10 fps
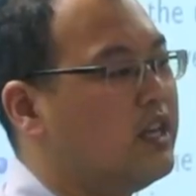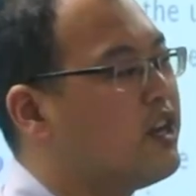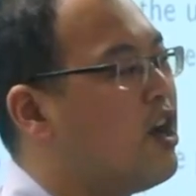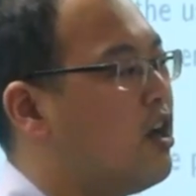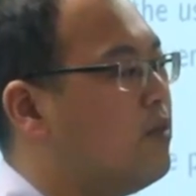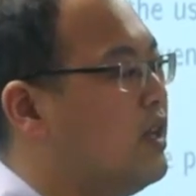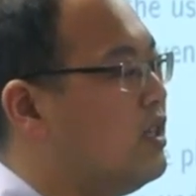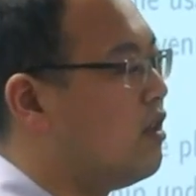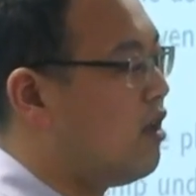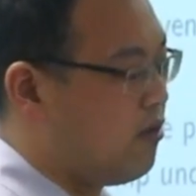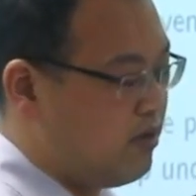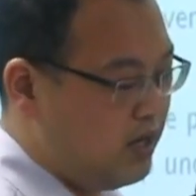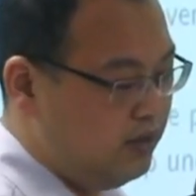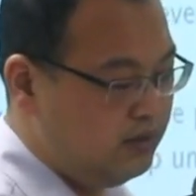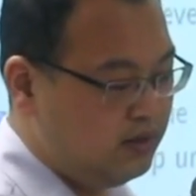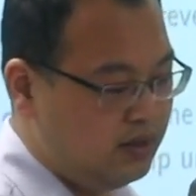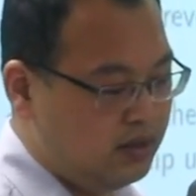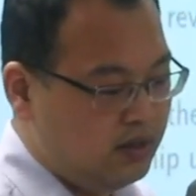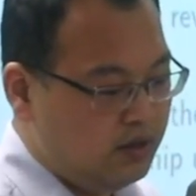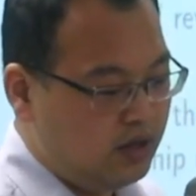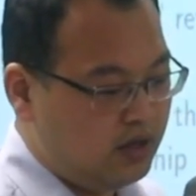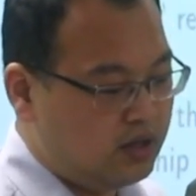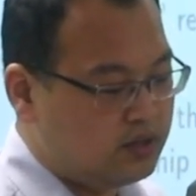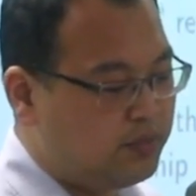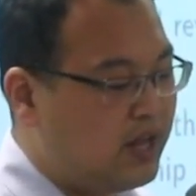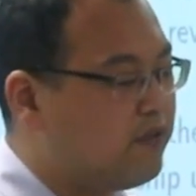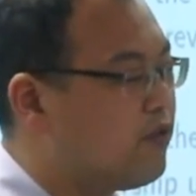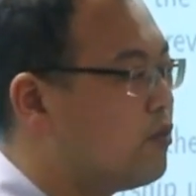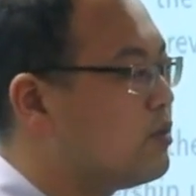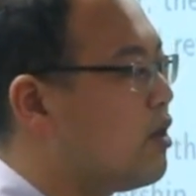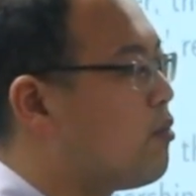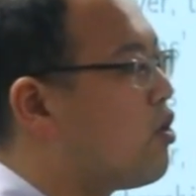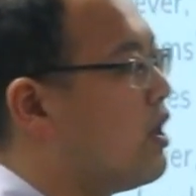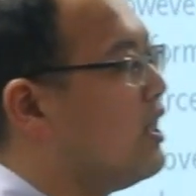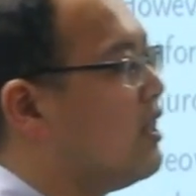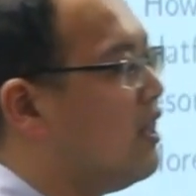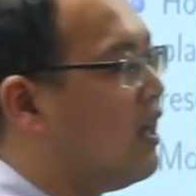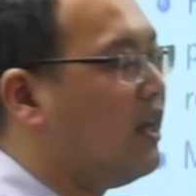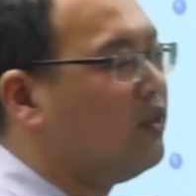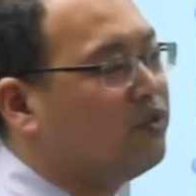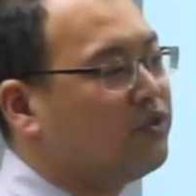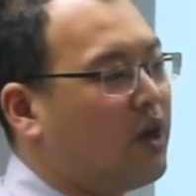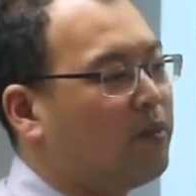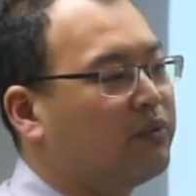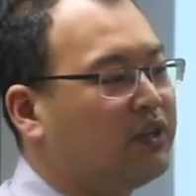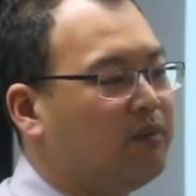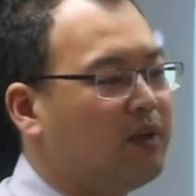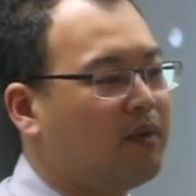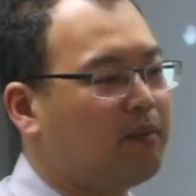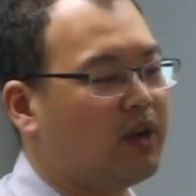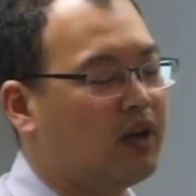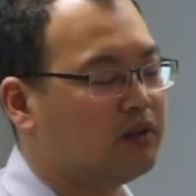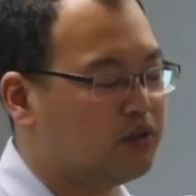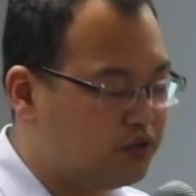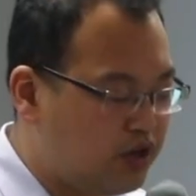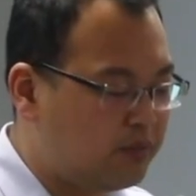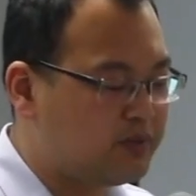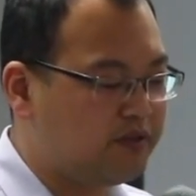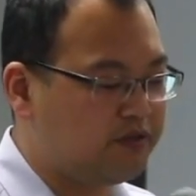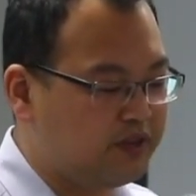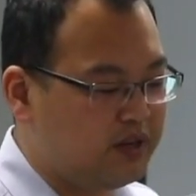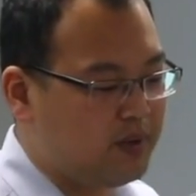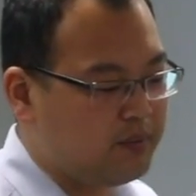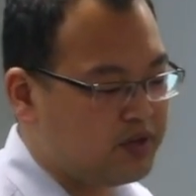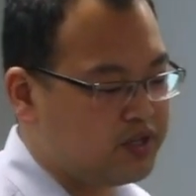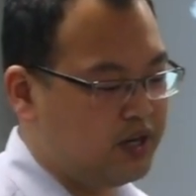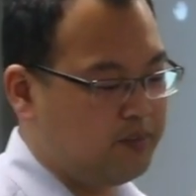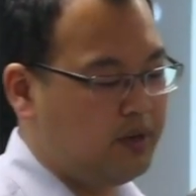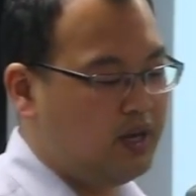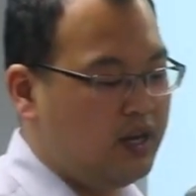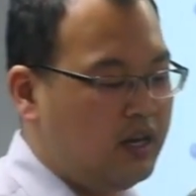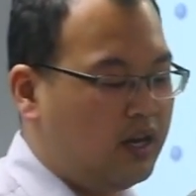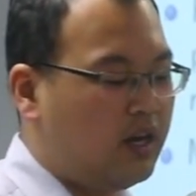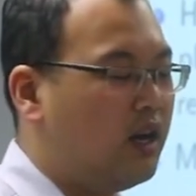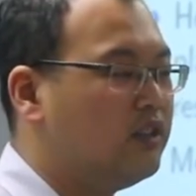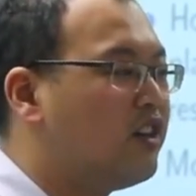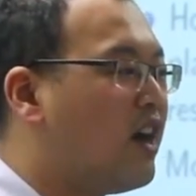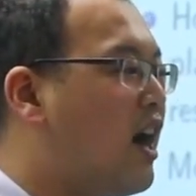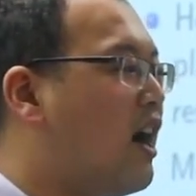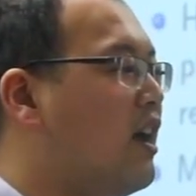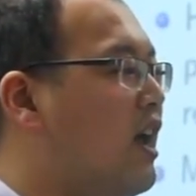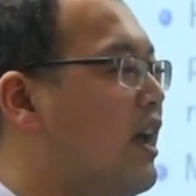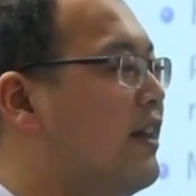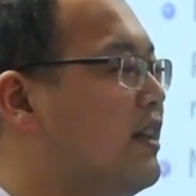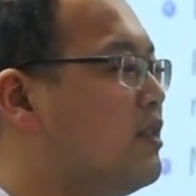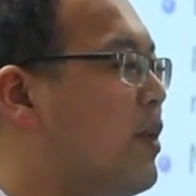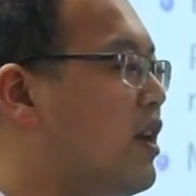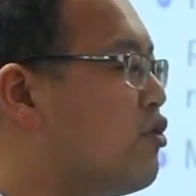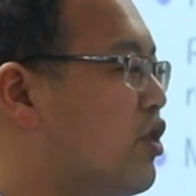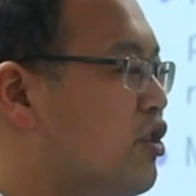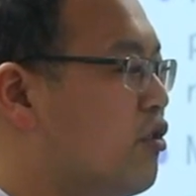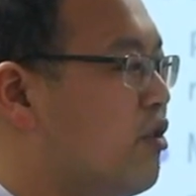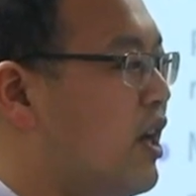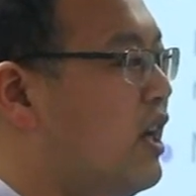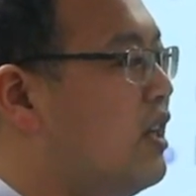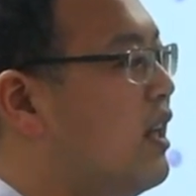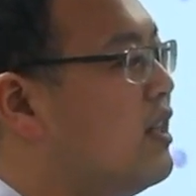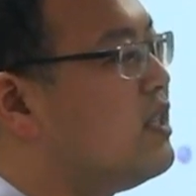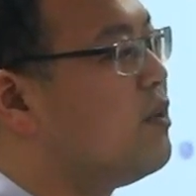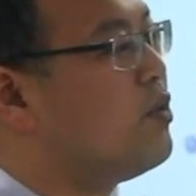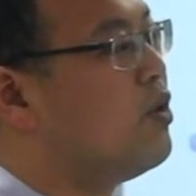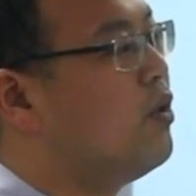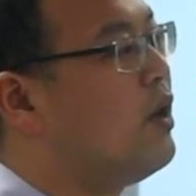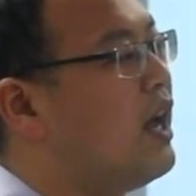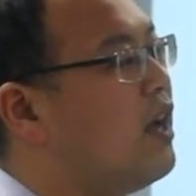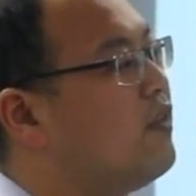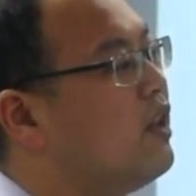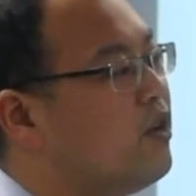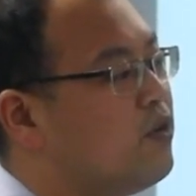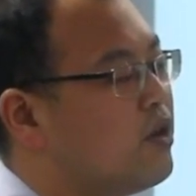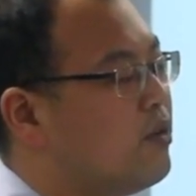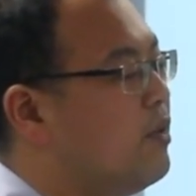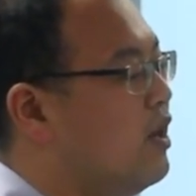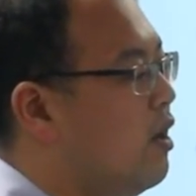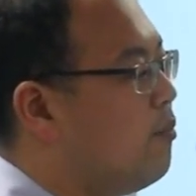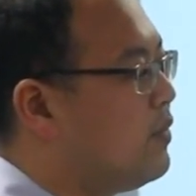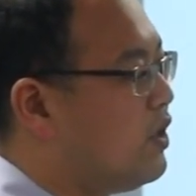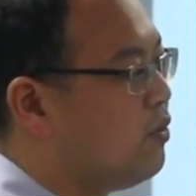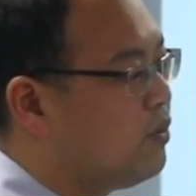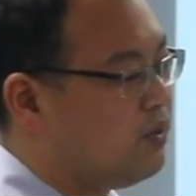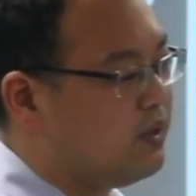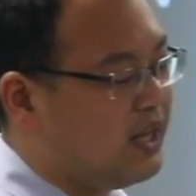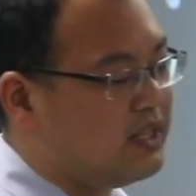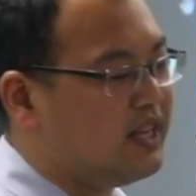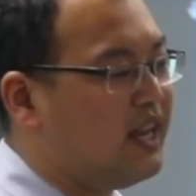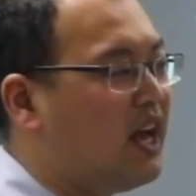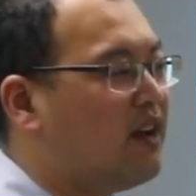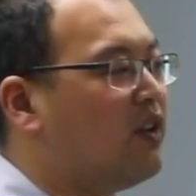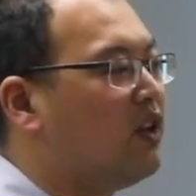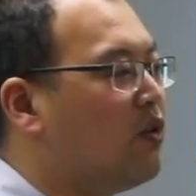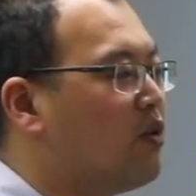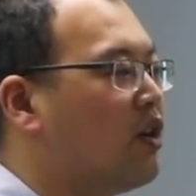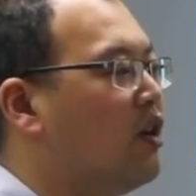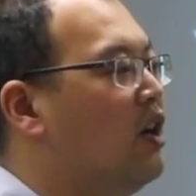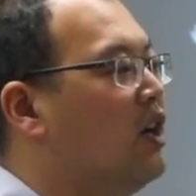the economy in the long run. The platforms are more inclined to drop the free membership under high AATs penetration rate, and they will have a lower, due to that they have a lower